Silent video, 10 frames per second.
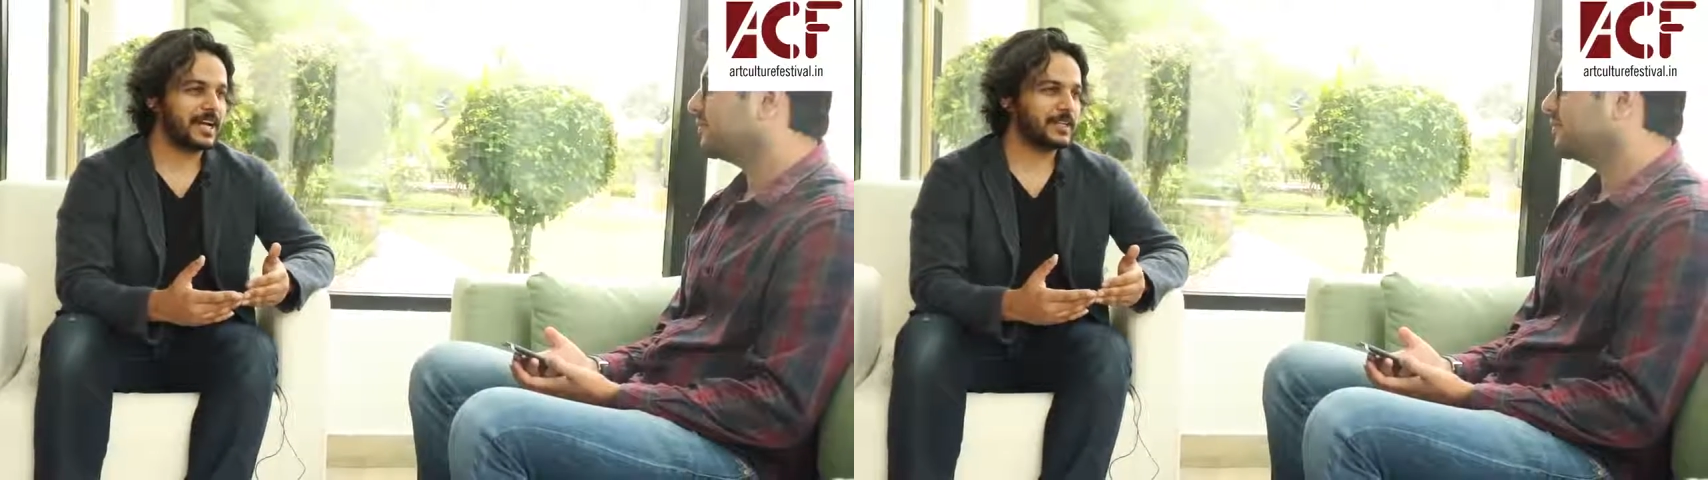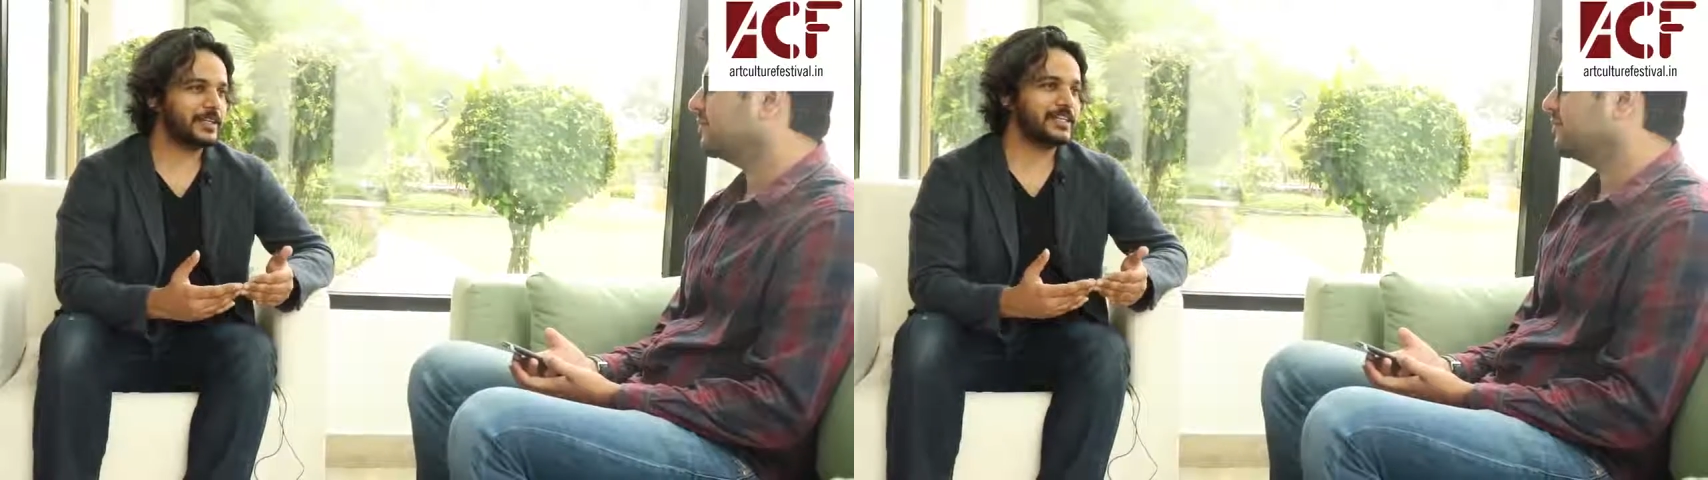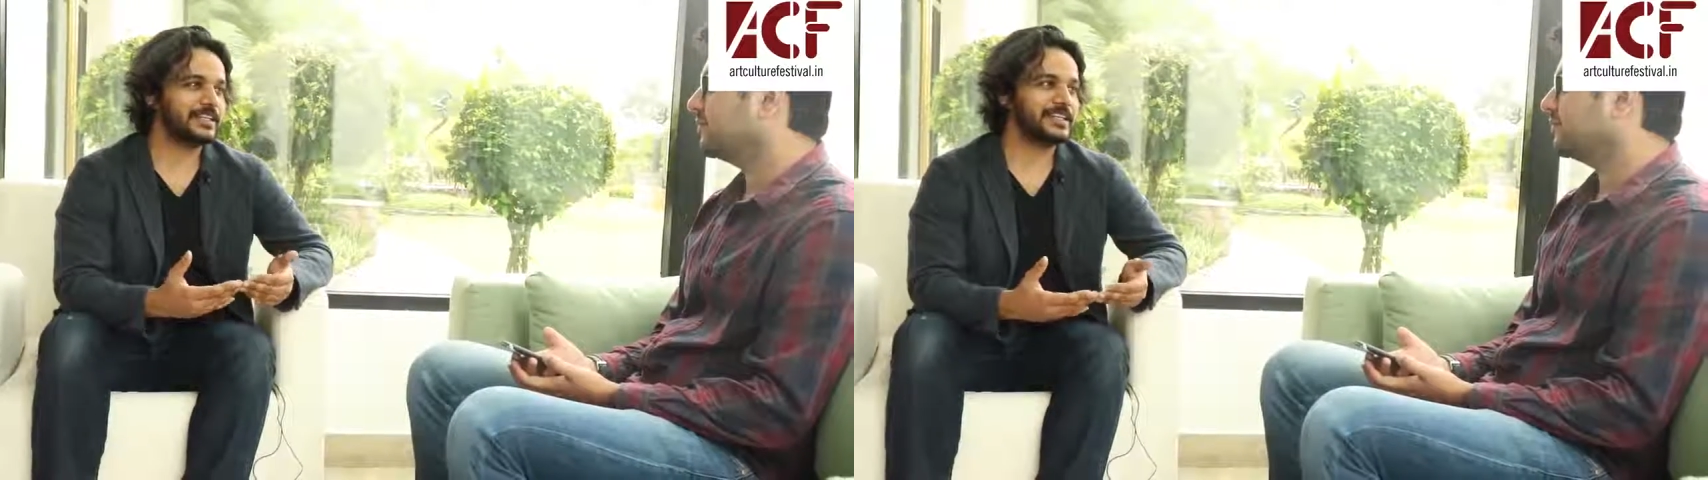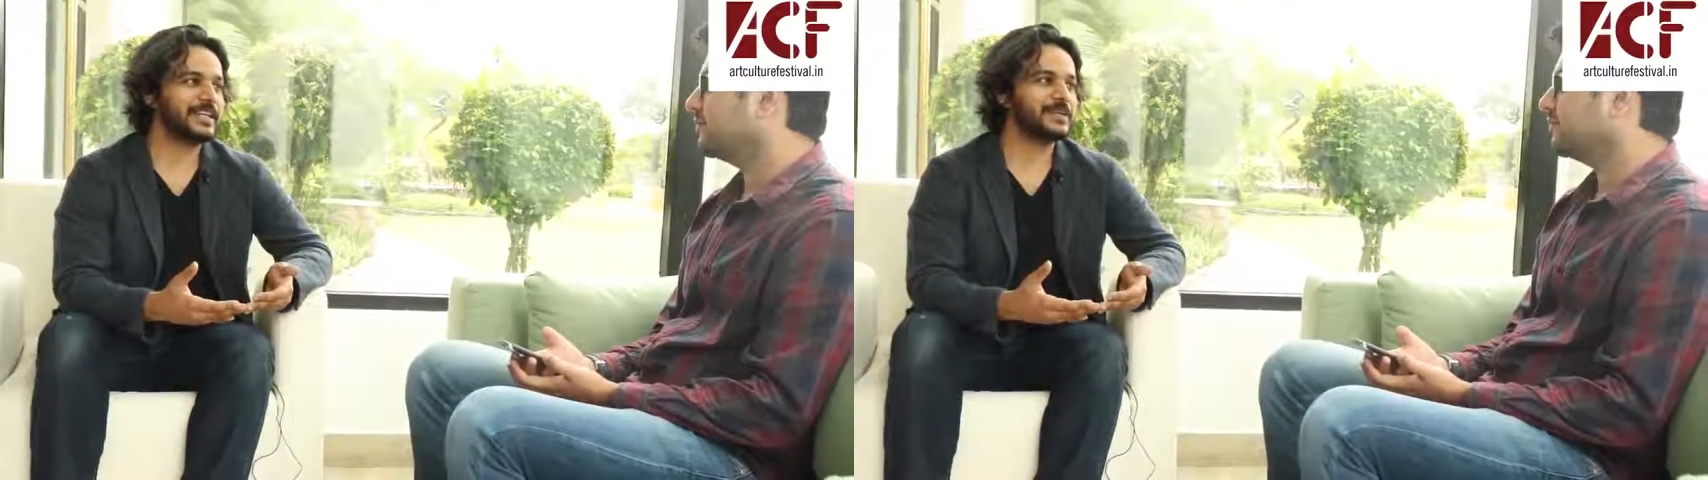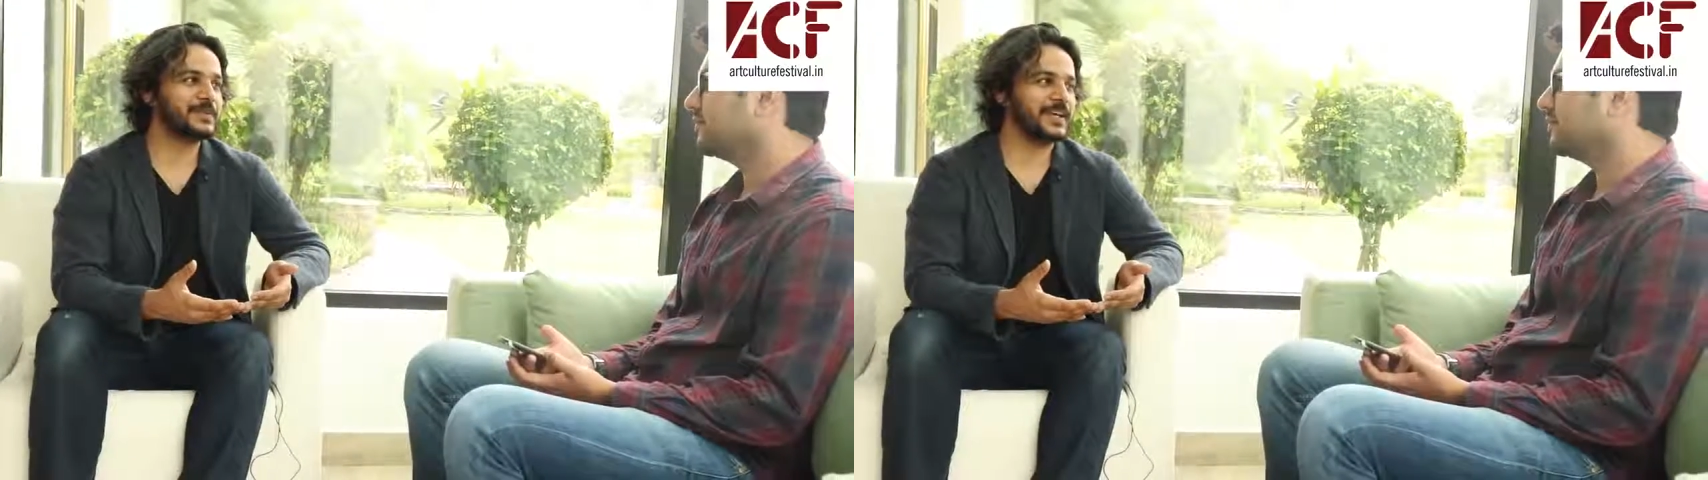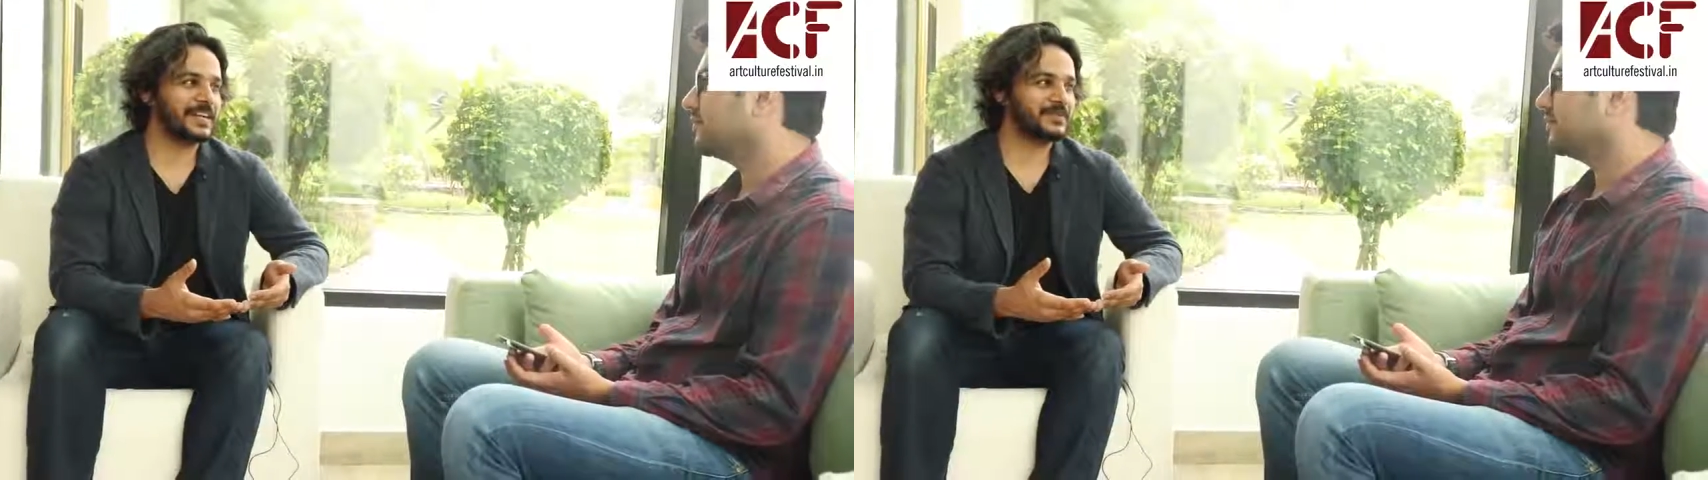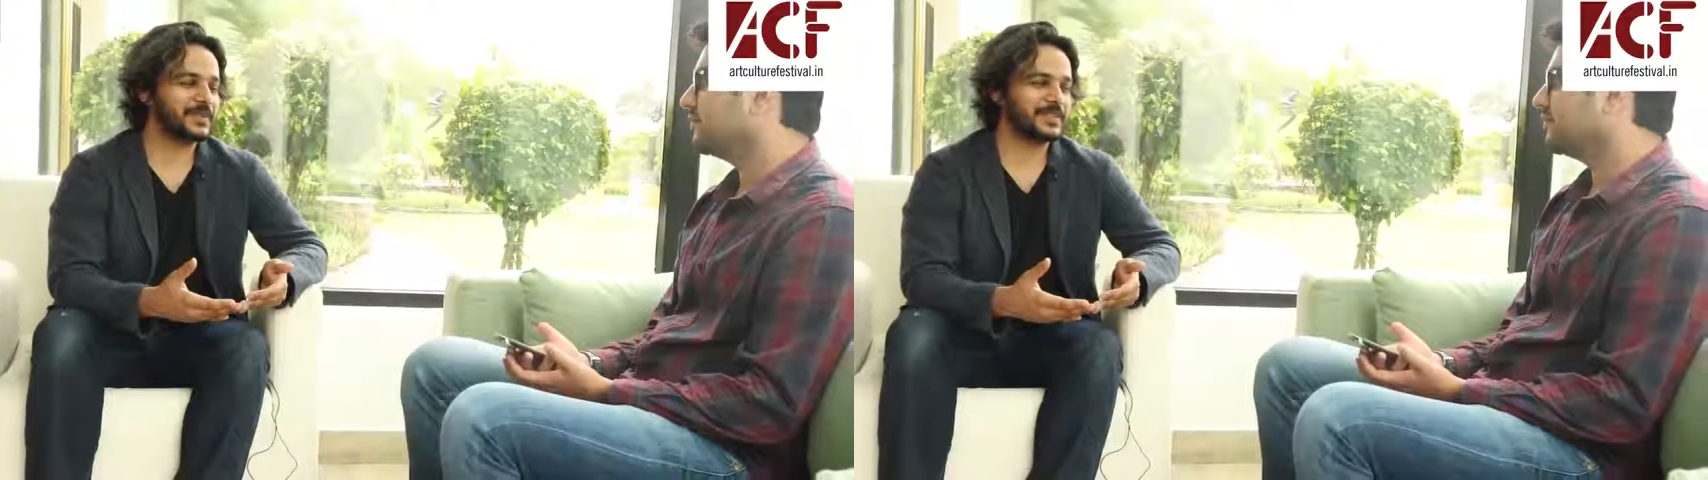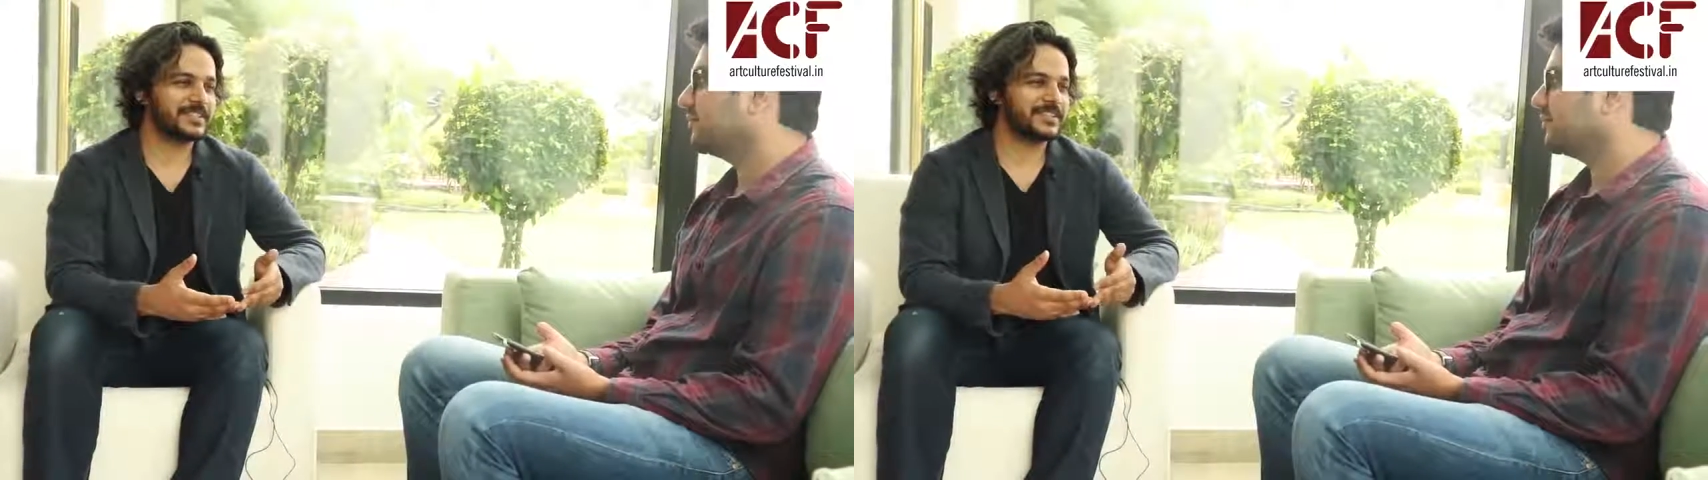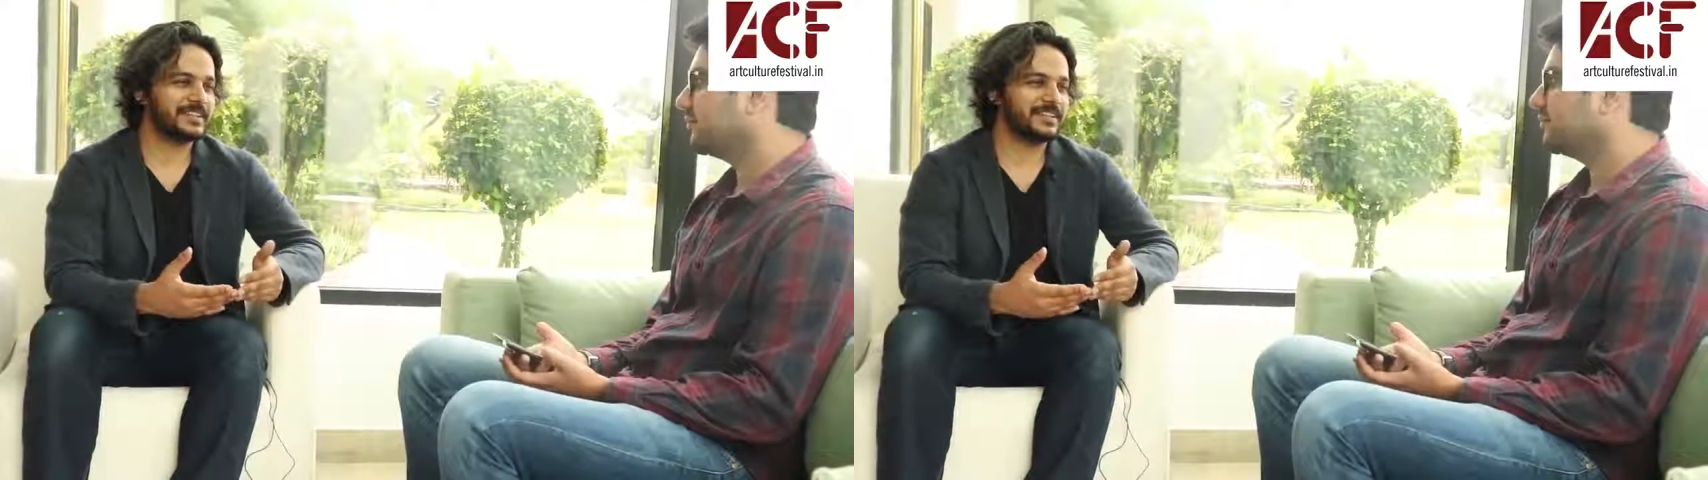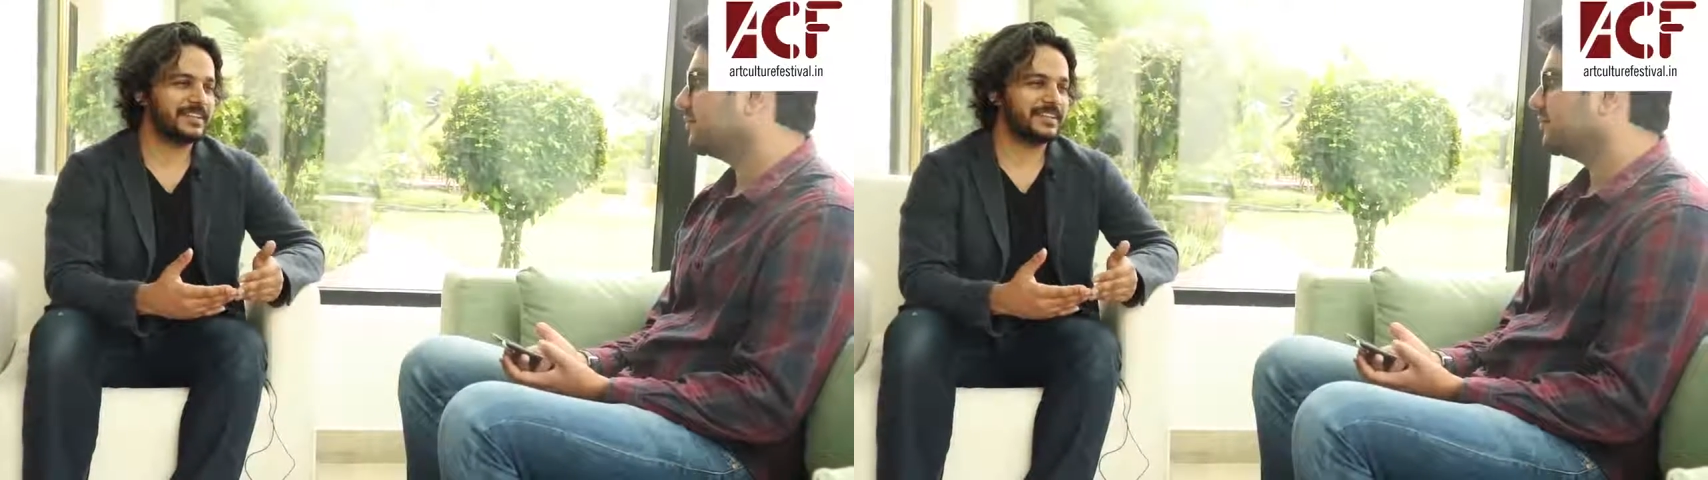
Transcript: I really relate to that, because